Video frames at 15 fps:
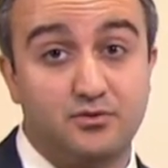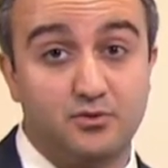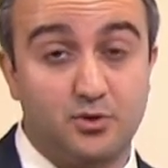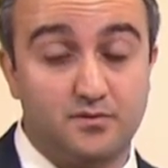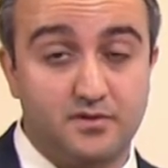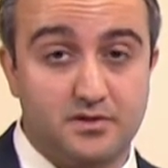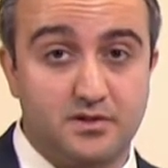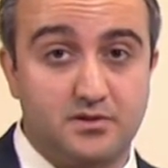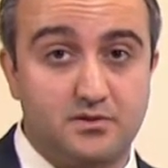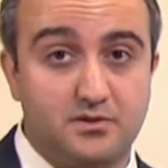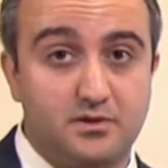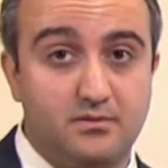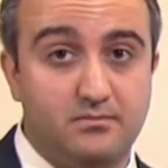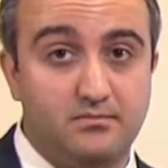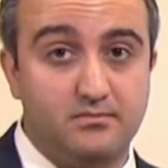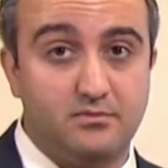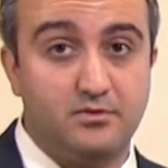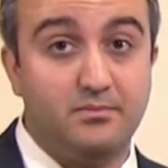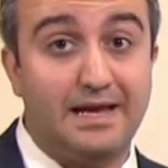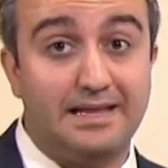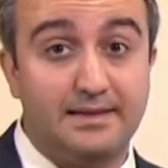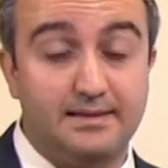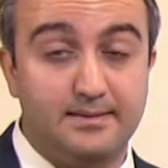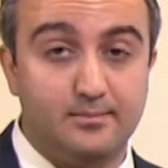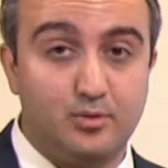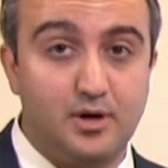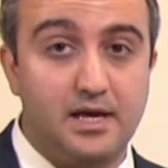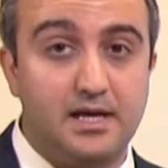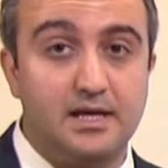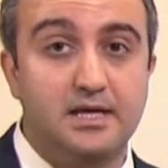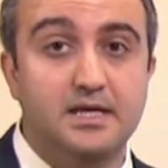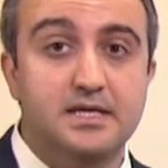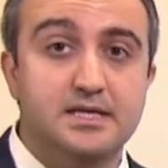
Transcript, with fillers: nervous system, or mainly the brain,